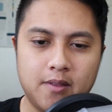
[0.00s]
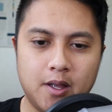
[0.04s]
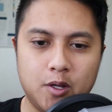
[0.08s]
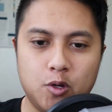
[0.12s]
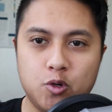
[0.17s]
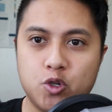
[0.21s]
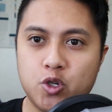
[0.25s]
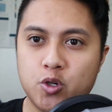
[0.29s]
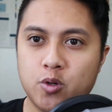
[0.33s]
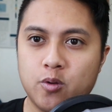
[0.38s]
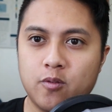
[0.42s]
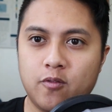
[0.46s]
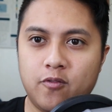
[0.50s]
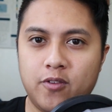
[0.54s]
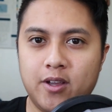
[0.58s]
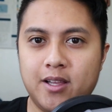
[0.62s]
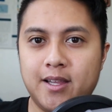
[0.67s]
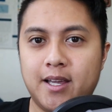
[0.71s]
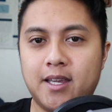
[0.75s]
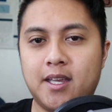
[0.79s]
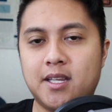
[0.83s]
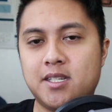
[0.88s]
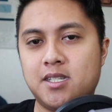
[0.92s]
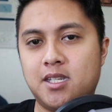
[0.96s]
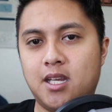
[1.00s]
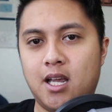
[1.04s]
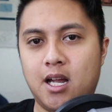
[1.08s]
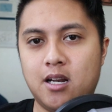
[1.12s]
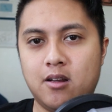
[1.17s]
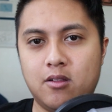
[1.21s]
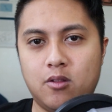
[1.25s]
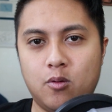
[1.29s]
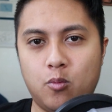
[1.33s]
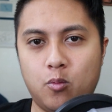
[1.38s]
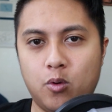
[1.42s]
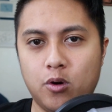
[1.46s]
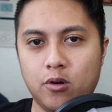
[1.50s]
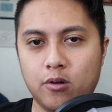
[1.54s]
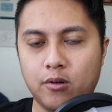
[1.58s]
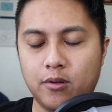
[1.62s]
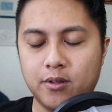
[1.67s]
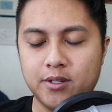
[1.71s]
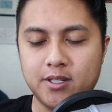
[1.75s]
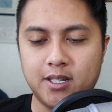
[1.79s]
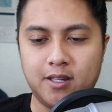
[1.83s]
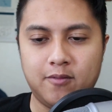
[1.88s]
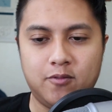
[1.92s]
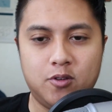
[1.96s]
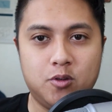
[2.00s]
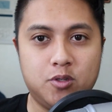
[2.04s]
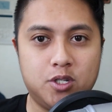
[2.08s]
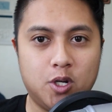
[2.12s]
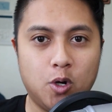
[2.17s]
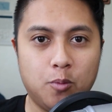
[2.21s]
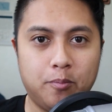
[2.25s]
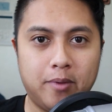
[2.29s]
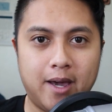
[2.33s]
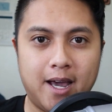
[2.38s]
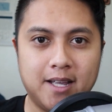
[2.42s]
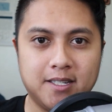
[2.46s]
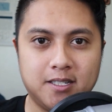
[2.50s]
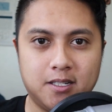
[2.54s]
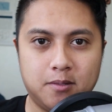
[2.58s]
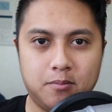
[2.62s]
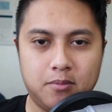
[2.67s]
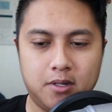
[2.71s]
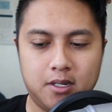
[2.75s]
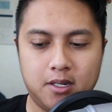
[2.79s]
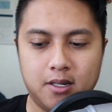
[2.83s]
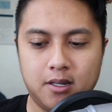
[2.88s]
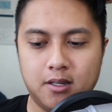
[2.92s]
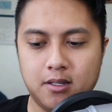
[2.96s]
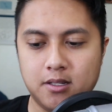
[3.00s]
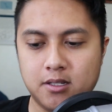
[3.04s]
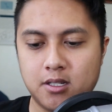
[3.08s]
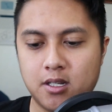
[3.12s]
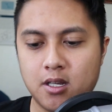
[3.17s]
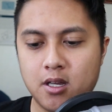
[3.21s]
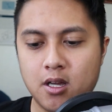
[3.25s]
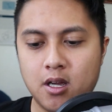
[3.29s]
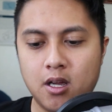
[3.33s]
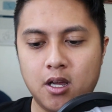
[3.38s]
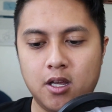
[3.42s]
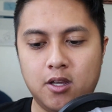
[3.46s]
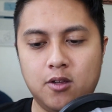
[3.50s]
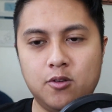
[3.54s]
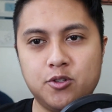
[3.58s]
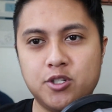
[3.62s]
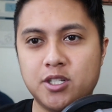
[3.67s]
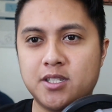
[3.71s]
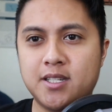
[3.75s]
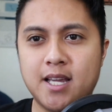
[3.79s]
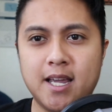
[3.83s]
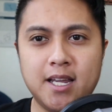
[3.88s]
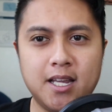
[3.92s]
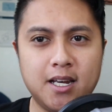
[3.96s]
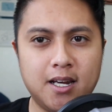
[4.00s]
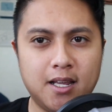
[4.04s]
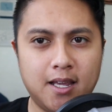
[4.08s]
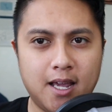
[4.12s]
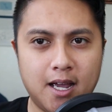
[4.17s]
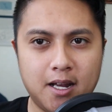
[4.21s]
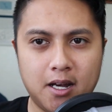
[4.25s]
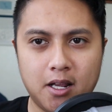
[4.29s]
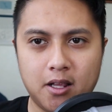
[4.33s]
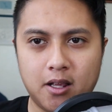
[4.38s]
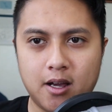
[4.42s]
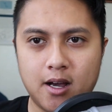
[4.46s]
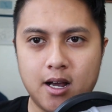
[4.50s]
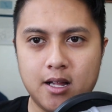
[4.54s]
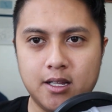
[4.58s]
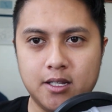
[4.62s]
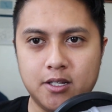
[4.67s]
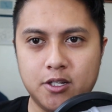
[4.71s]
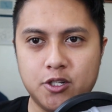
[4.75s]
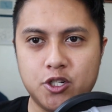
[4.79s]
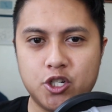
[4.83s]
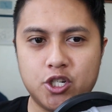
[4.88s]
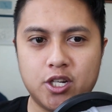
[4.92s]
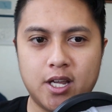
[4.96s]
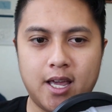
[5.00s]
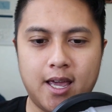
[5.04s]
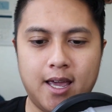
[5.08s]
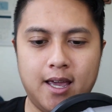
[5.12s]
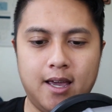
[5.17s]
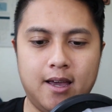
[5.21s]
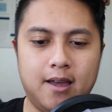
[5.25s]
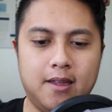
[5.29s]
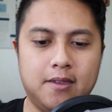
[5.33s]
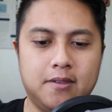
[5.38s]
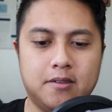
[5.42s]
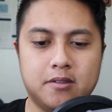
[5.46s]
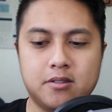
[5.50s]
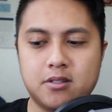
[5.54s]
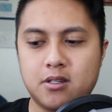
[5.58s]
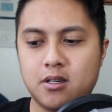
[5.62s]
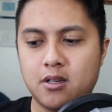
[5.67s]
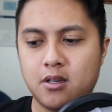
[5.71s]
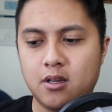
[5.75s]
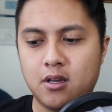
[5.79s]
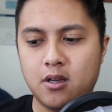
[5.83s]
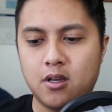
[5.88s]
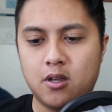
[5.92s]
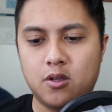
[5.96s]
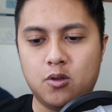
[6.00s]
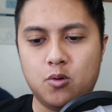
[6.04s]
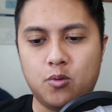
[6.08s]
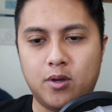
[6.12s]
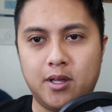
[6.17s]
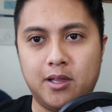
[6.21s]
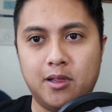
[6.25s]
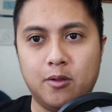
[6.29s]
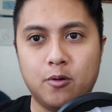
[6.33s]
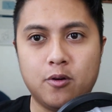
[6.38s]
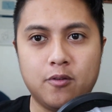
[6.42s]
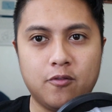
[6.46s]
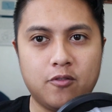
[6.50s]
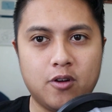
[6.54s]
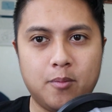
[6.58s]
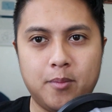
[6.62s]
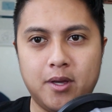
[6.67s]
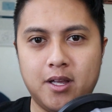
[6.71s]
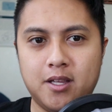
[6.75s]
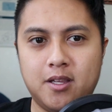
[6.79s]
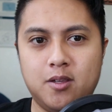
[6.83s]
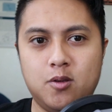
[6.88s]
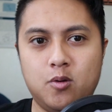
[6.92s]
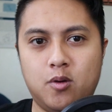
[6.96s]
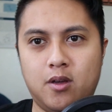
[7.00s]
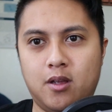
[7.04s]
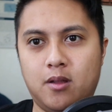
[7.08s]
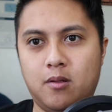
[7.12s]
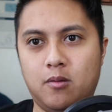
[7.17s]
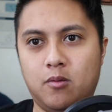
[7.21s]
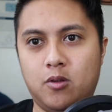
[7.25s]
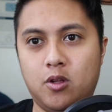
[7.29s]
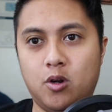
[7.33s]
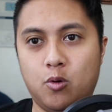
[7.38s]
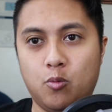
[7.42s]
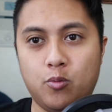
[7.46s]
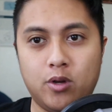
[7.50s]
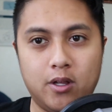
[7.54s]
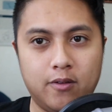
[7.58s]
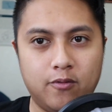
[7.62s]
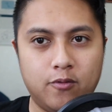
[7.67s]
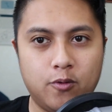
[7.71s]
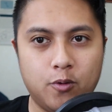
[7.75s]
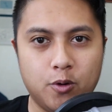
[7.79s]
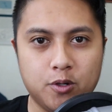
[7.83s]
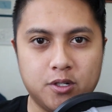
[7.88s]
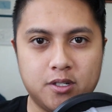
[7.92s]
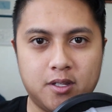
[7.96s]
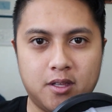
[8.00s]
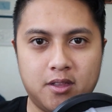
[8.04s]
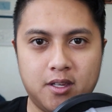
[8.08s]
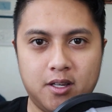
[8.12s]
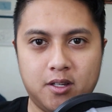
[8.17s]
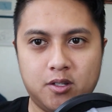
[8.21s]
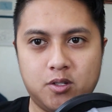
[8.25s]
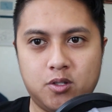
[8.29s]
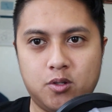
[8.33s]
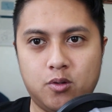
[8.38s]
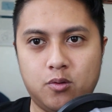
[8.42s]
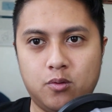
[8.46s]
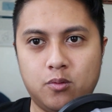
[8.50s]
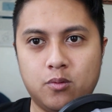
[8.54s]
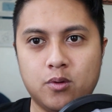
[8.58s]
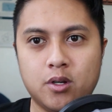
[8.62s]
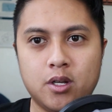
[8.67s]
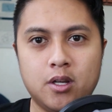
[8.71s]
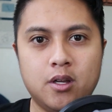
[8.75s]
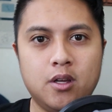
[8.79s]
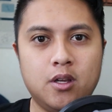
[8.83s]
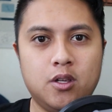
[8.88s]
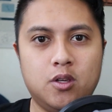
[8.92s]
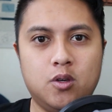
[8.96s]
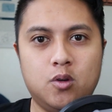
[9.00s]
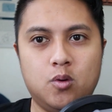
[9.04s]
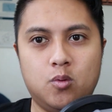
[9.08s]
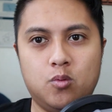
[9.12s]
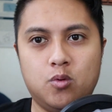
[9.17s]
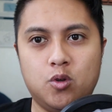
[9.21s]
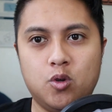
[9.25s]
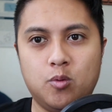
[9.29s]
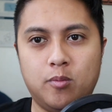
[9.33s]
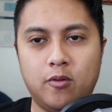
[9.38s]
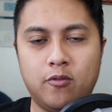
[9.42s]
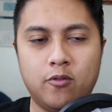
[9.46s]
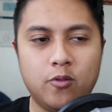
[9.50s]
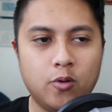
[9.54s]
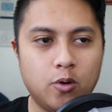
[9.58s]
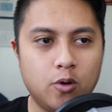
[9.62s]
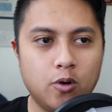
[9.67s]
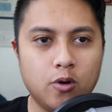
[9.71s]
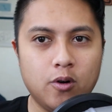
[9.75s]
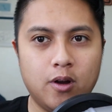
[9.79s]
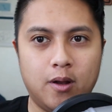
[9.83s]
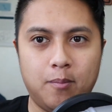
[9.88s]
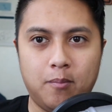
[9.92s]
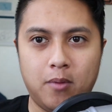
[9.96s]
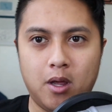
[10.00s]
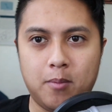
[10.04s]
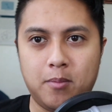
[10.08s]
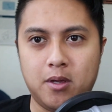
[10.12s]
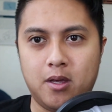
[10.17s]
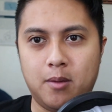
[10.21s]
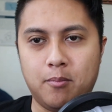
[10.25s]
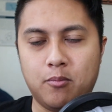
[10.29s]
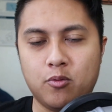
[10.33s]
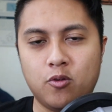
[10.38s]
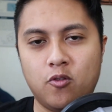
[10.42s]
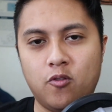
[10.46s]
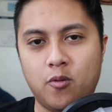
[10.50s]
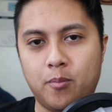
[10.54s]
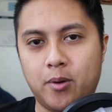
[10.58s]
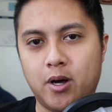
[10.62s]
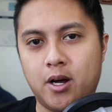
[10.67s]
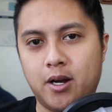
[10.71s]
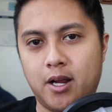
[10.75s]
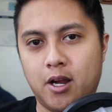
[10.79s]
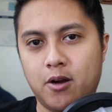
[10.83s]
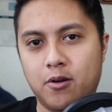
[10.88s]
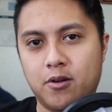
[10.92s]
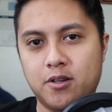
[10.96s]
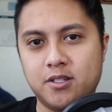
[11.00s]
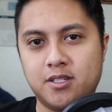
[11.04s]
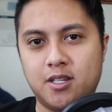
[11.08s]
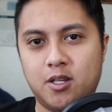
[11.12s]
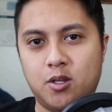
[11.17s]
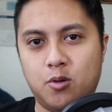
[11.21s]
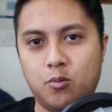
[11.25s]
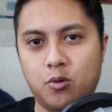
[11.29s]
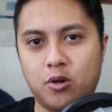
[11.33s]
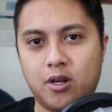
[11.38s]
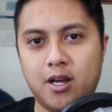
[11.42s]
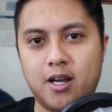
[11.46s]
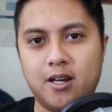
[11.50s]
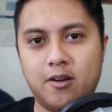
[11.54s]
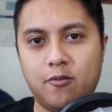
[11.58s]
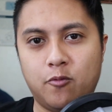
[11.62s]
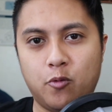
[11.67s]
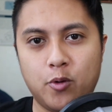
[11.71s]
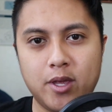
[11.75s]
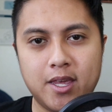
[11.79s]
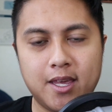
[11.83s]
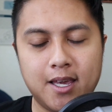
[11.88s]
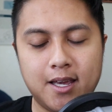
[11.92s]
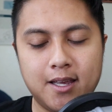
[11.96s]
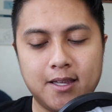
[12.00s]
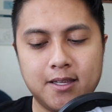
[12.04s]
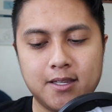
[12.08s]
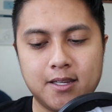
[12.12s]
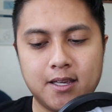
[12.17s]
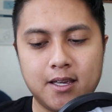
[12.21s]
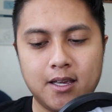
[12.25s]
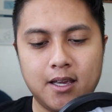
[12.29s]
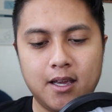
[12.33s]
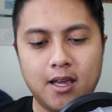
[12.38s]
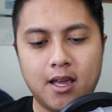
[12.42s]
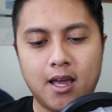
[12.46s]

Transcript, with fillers: that you shouldn't feel like it's the end of the world if you don't pass it, because you'll just take it again in college and you can learn from it. You can, you know, reinforce the things you knew before and maybe improve upon areas that you were kind of weak in.